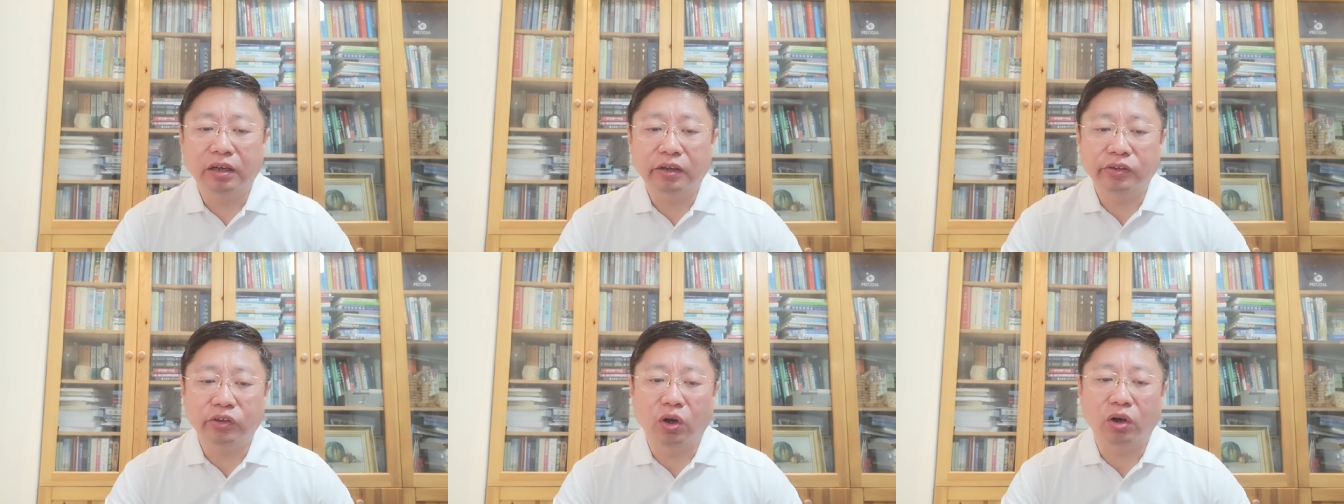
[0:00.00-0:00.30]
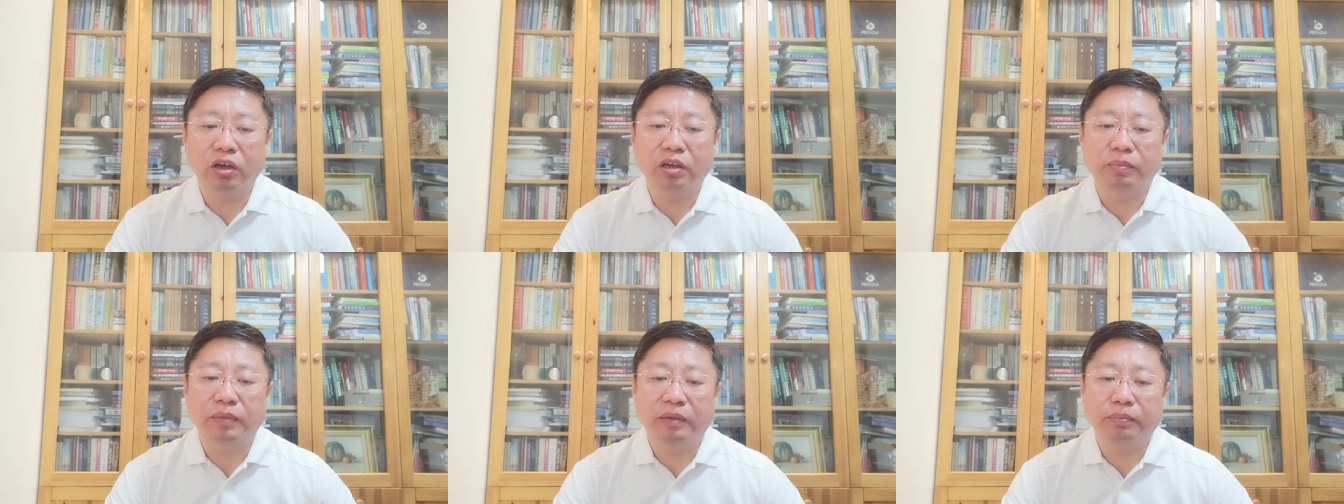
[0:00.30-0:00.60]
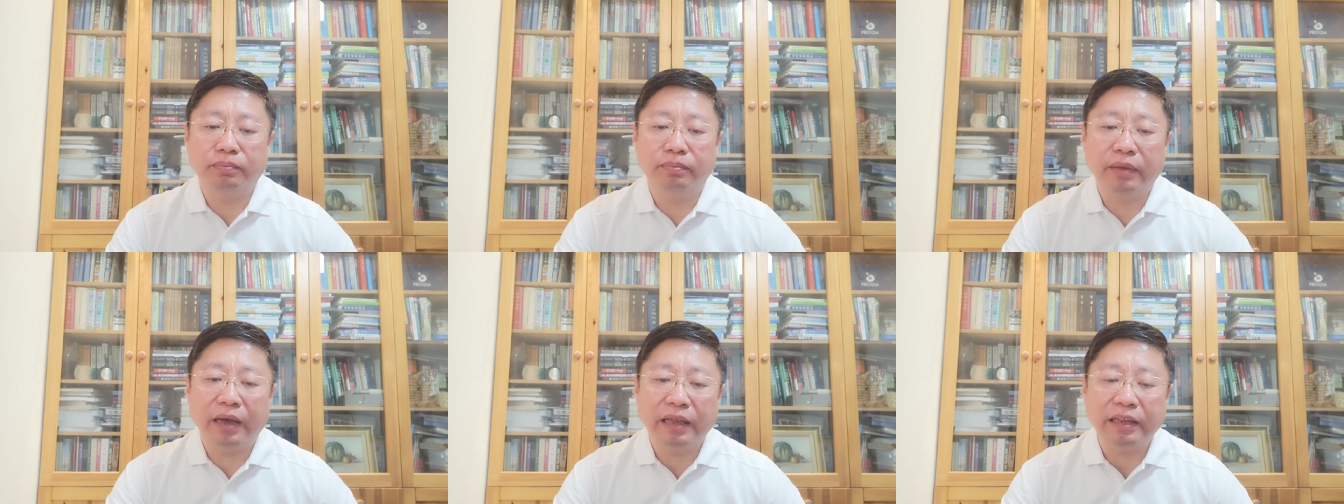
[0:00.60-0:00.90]
taught me
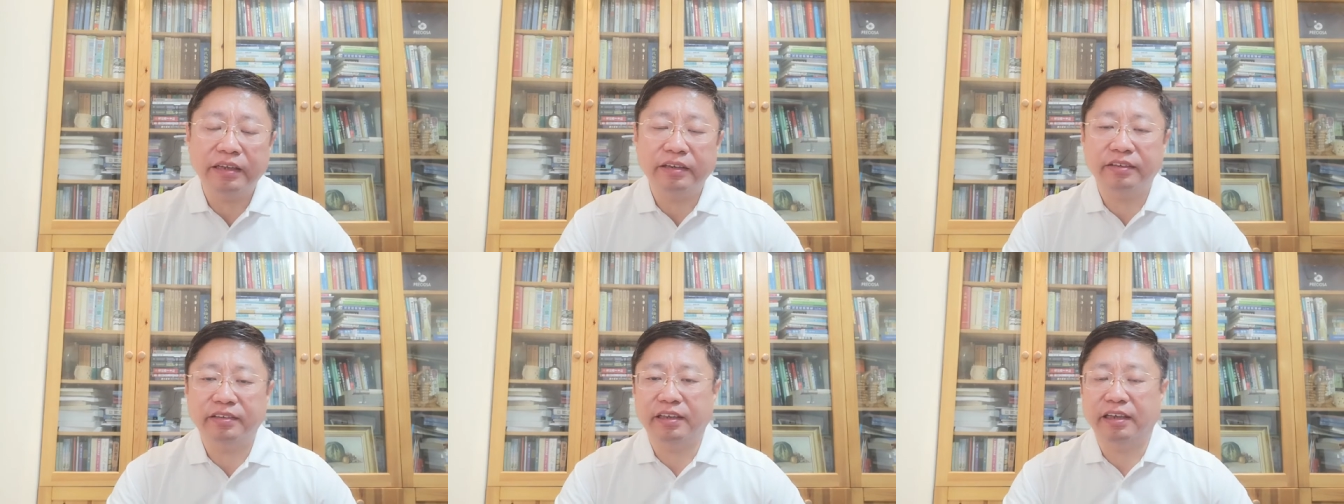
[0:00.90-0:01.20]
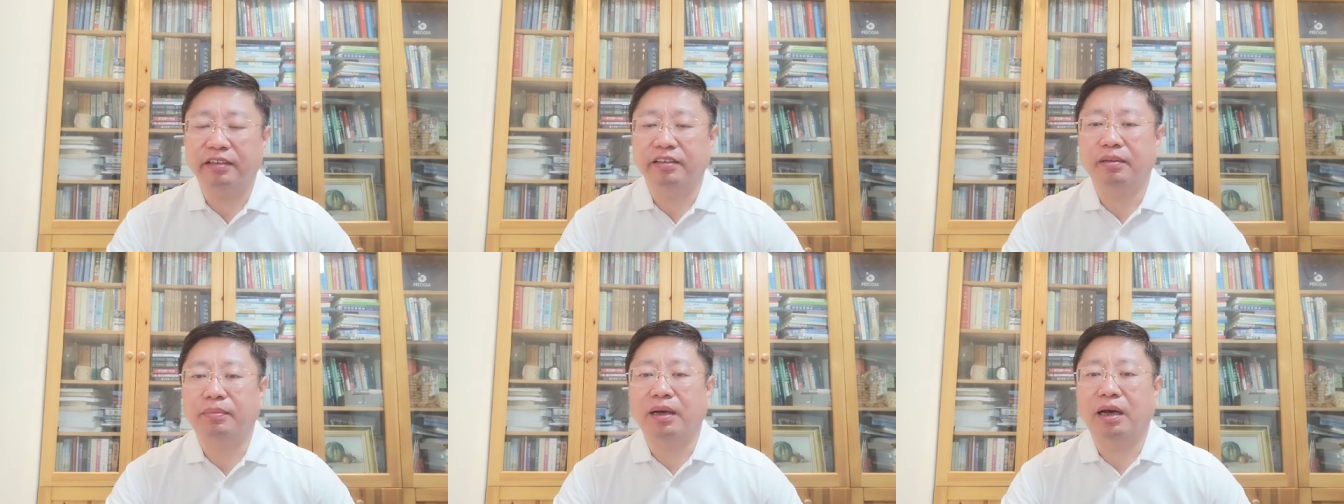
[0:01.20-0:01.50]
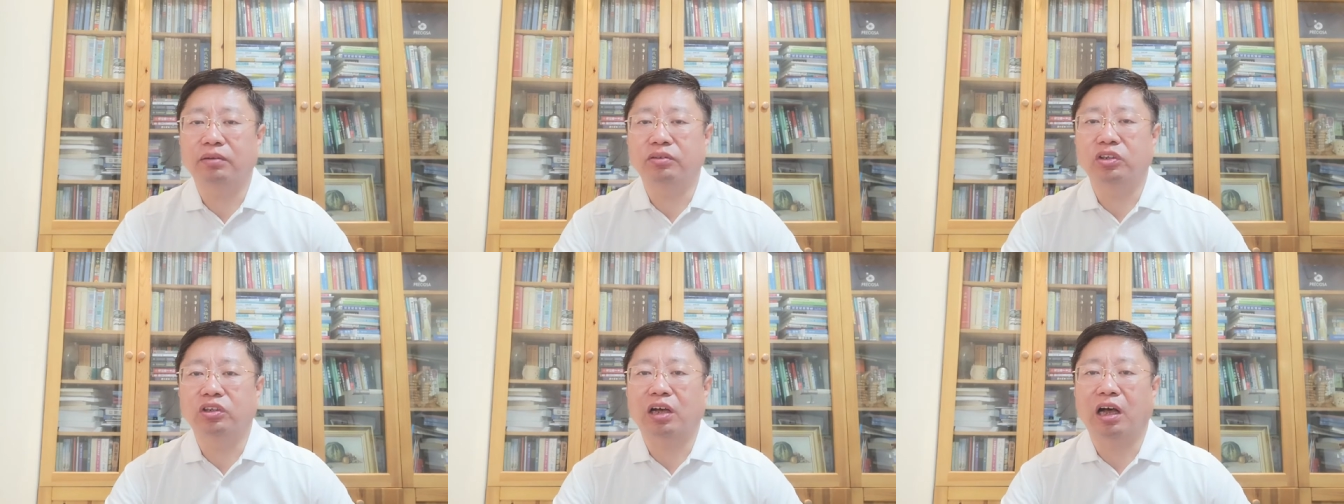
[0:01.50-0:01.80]
many things
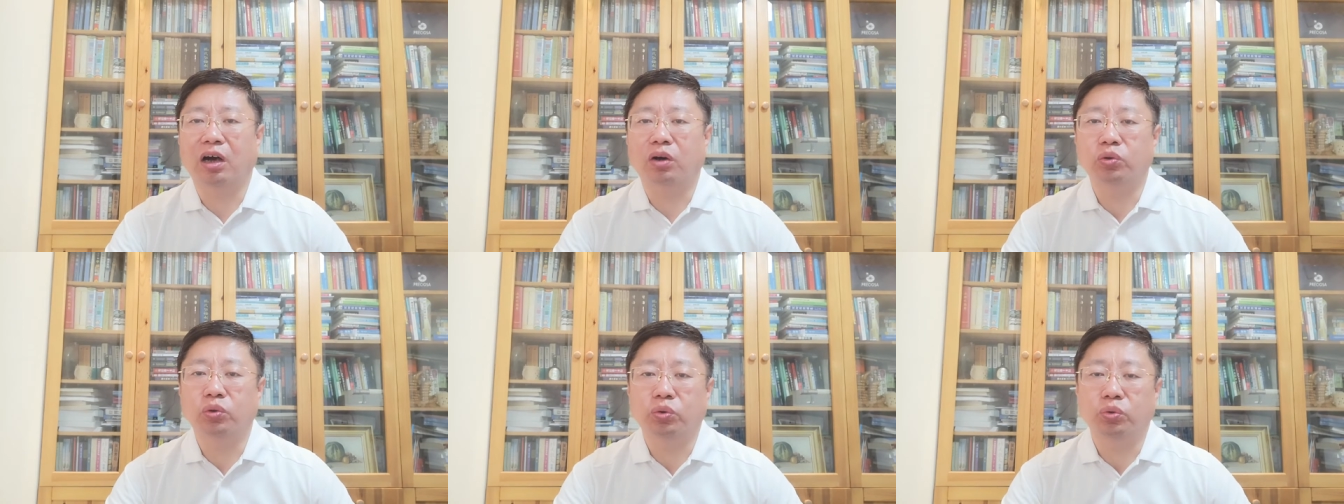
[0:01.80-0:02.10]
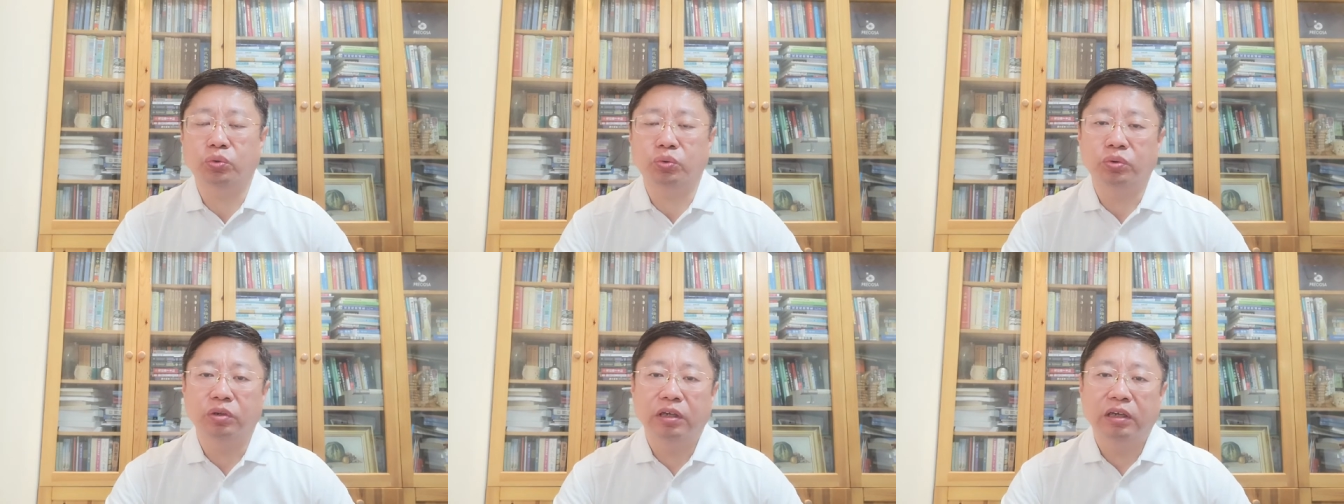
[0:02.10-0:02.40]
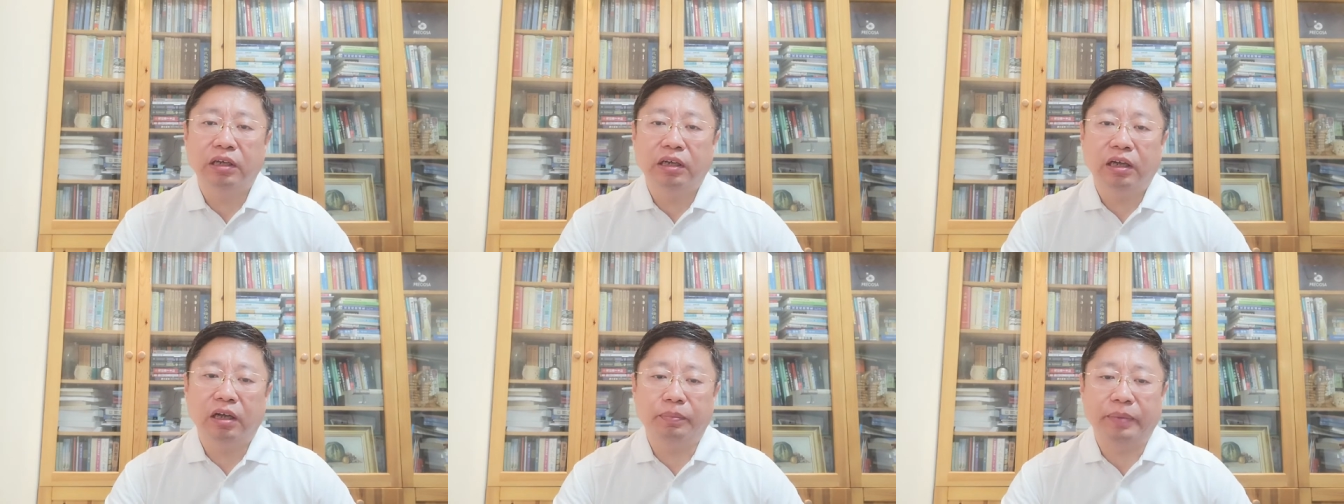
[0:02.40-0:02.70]
about how to
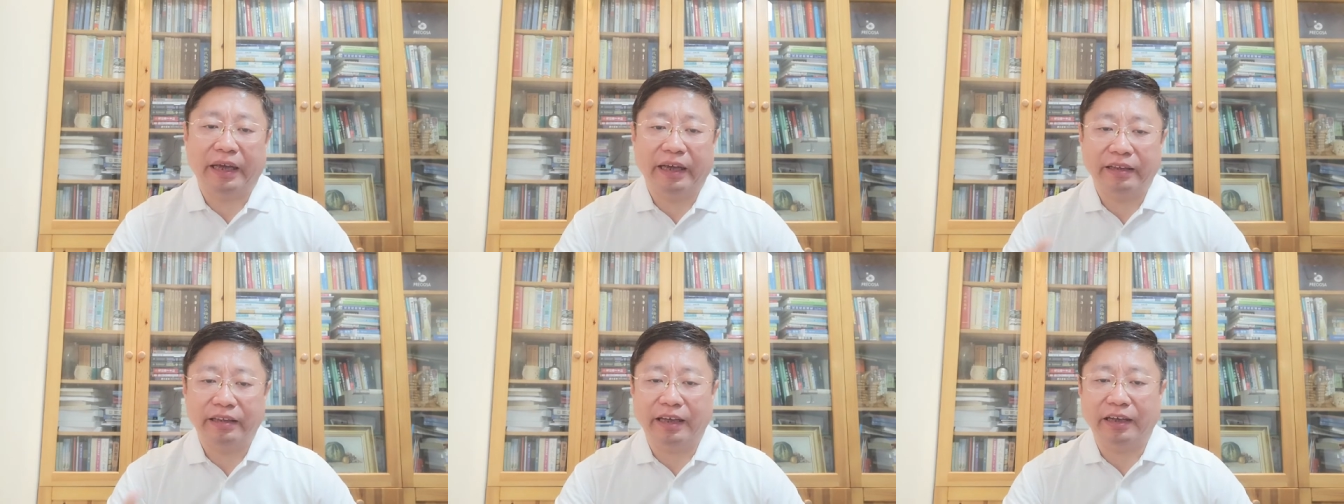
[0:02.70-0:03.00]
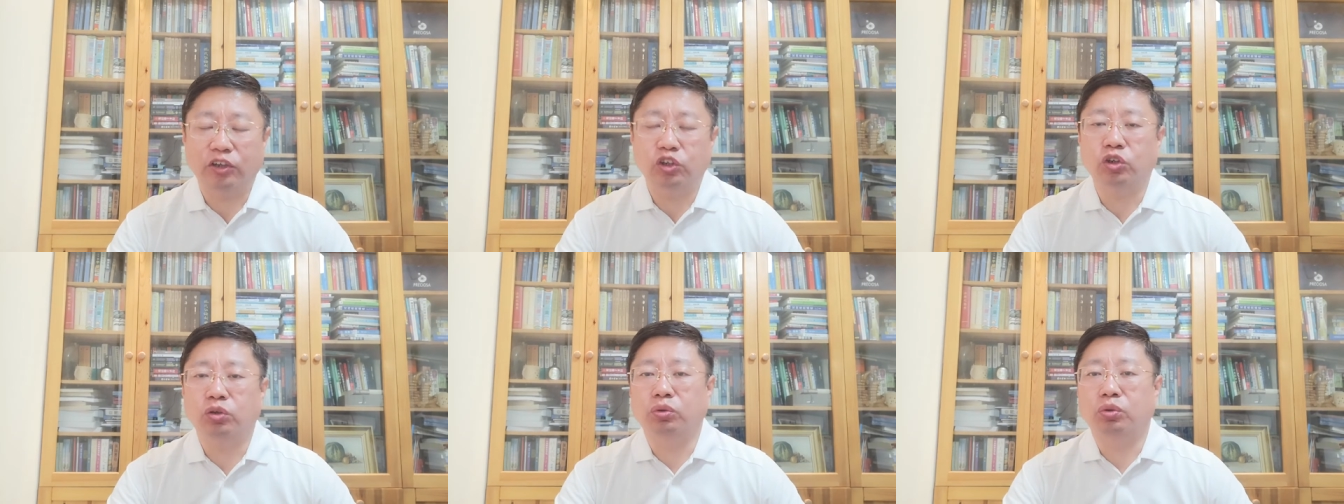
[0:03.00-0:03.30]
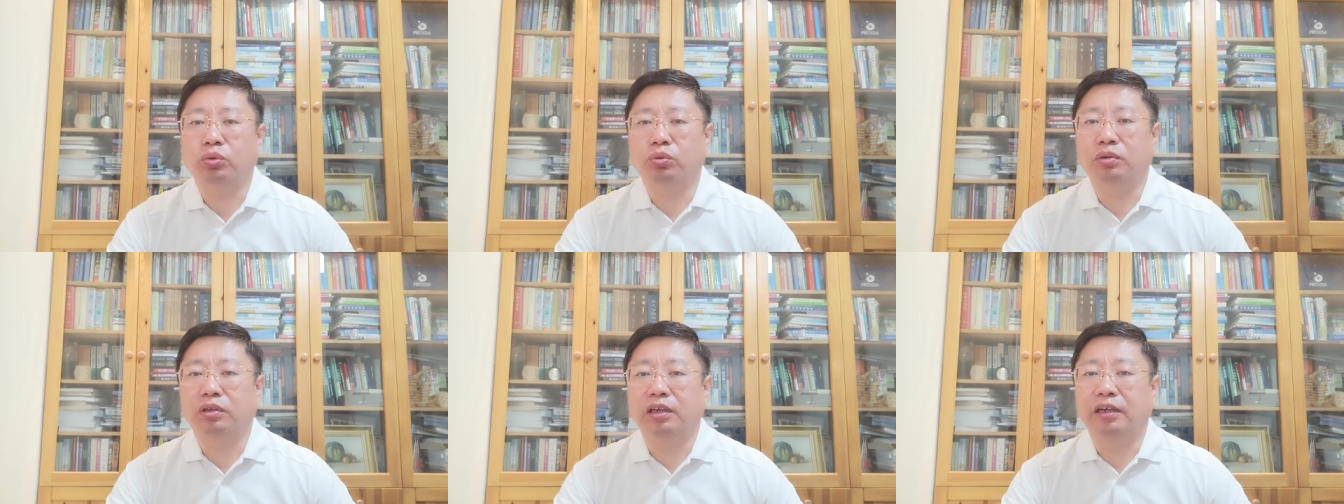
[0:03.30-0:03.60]
pay attention
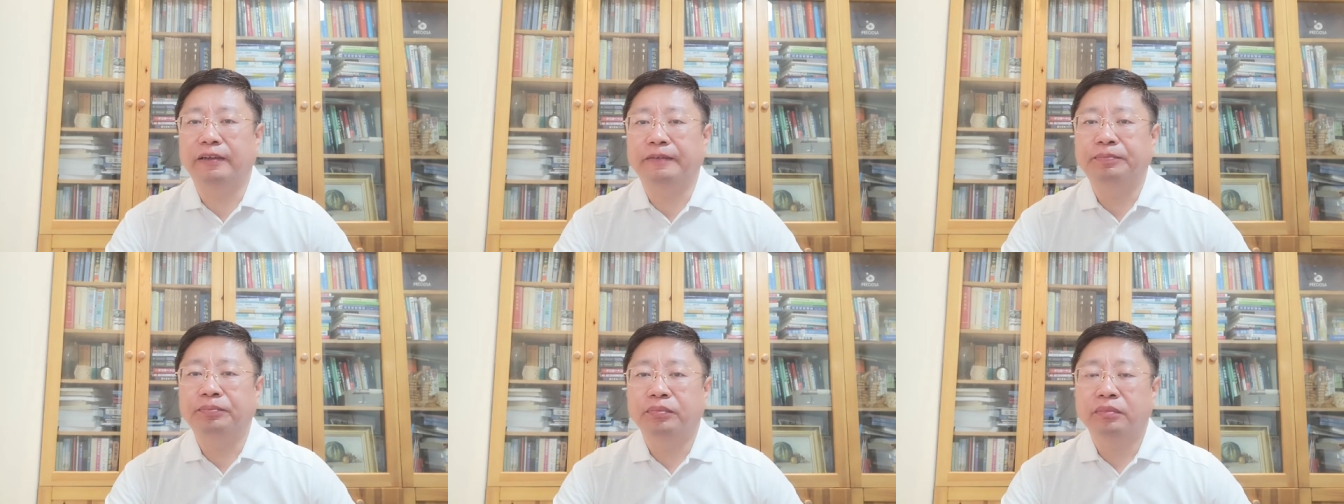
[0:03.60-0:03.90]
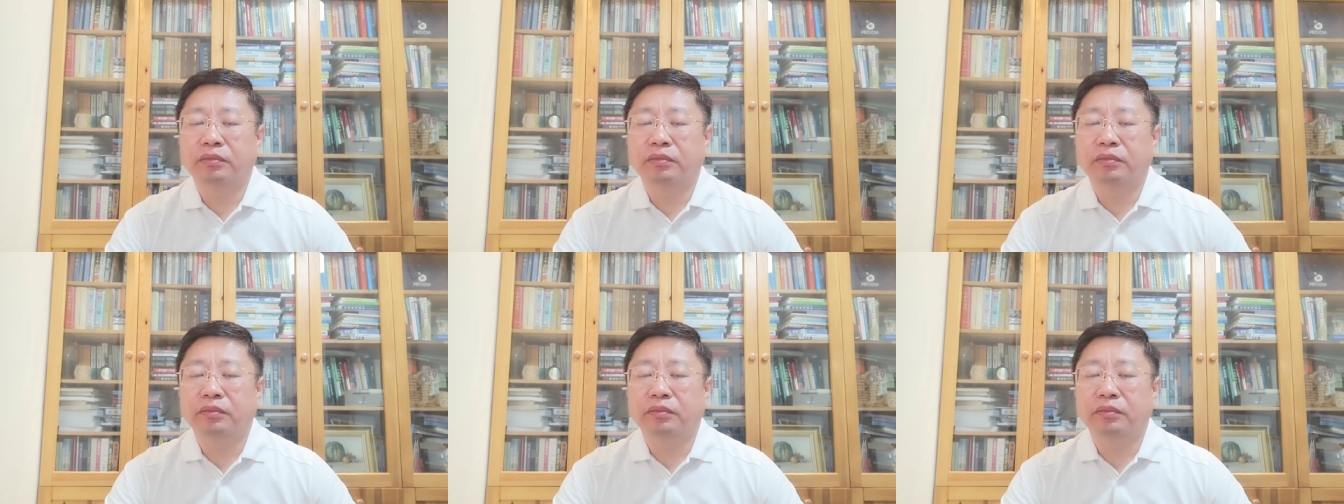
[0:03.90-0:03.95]
to the